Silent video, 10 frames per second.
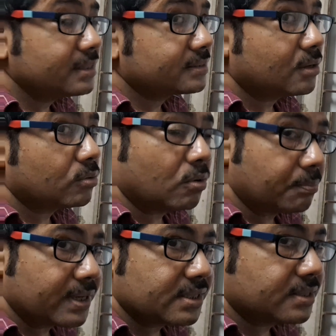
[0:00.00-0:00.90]
is now
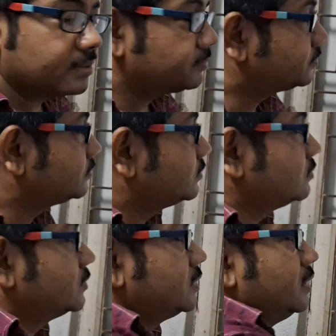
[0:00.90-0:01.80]
compressed.
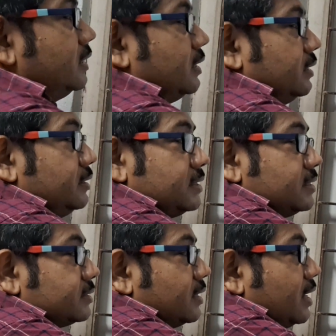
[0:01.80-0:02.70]
This
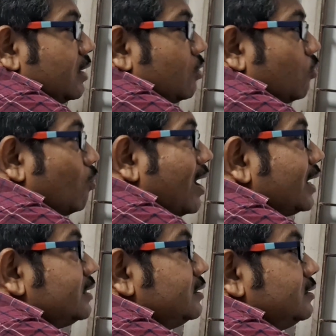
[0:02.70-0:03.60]
is
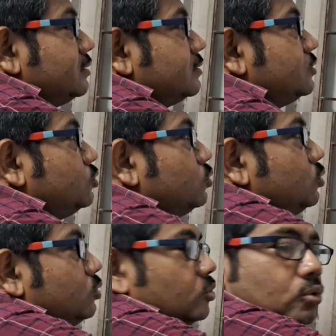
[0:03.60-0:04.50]
1
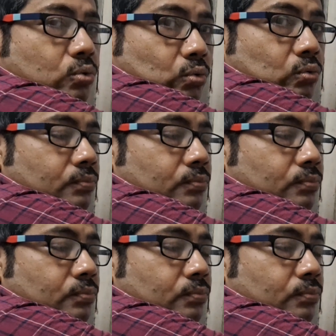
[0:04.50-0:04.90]
to 2.